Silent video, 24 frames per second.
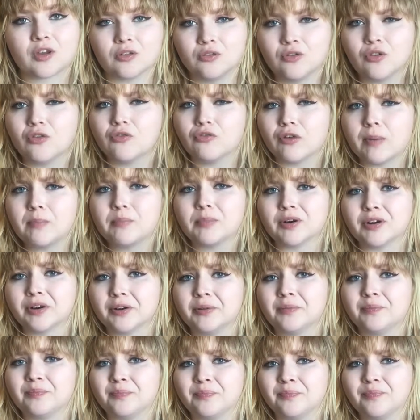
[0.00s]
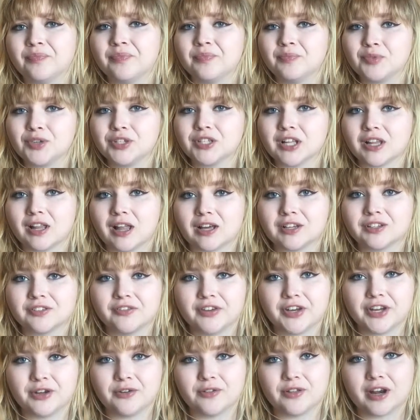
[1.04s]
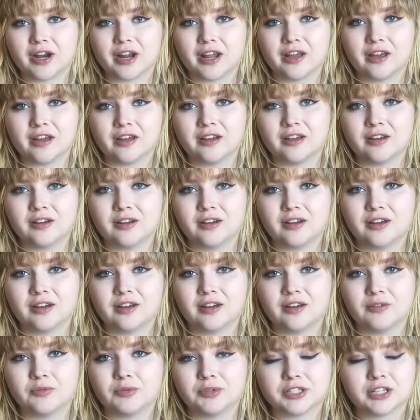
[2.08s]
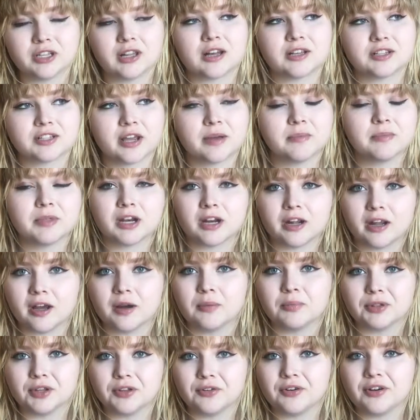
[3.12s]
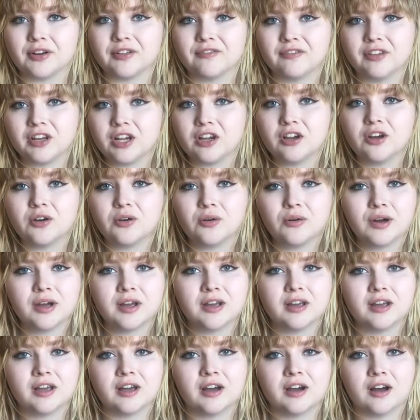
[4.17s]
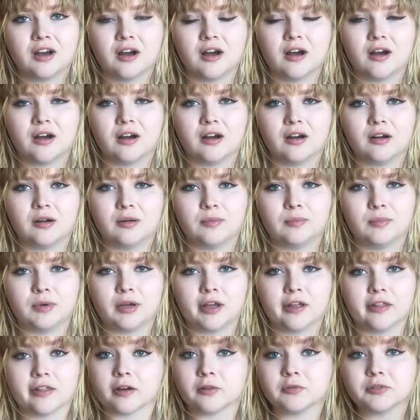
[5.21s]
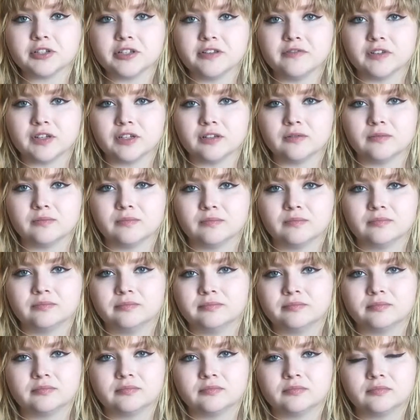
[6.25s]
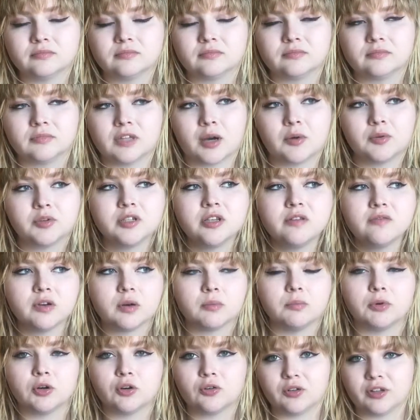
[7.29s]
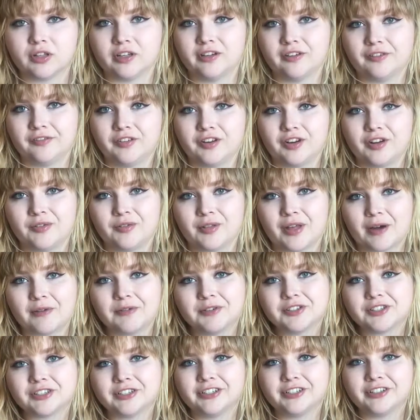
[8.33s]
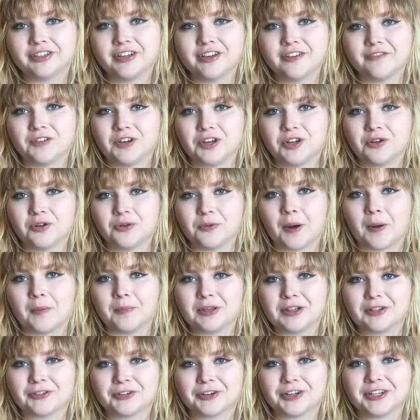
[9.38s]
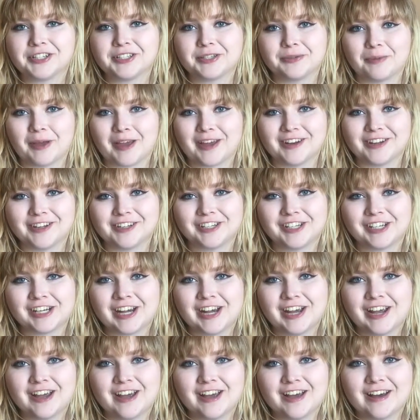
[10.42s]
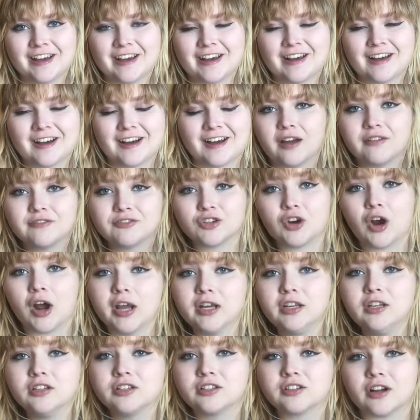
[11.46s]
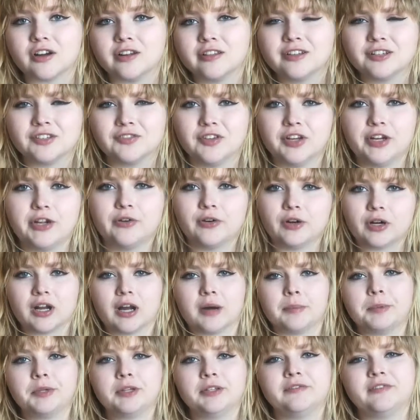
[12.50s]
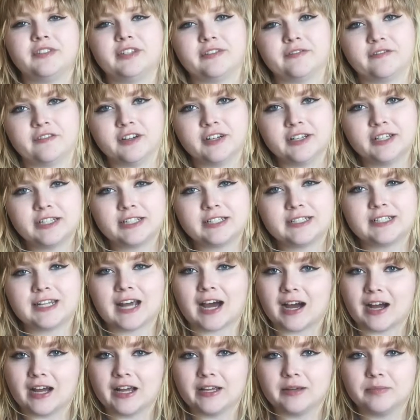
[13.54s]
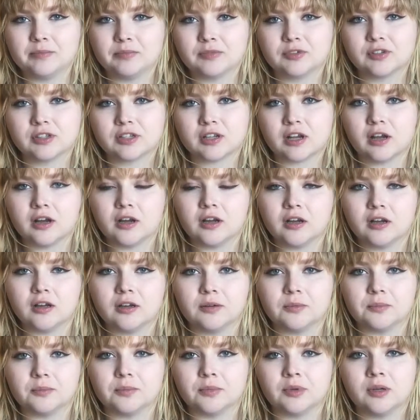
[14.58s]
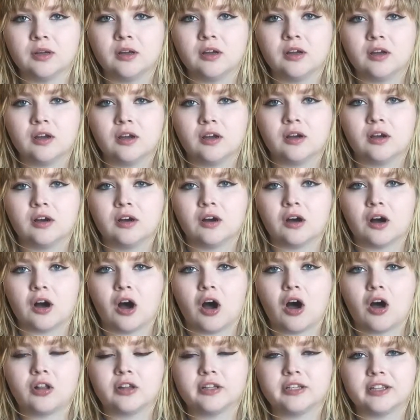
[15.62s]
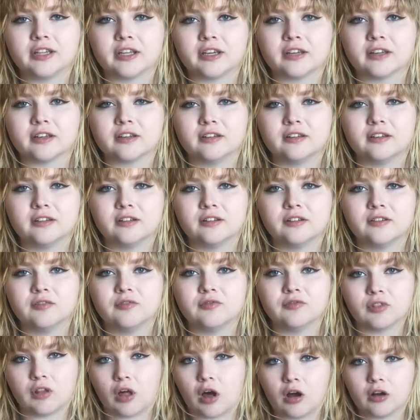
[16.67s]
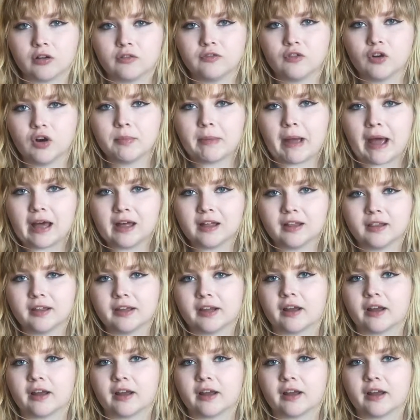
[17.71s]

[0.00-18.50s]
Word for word: November was the last video that I, was the last time that I uploaded a video, um, and that wasn't even, that wasn't even a book related video. That was literally a video about me learning Spanish. I've tried to start this video a couple of different times, um, all in like vlog format.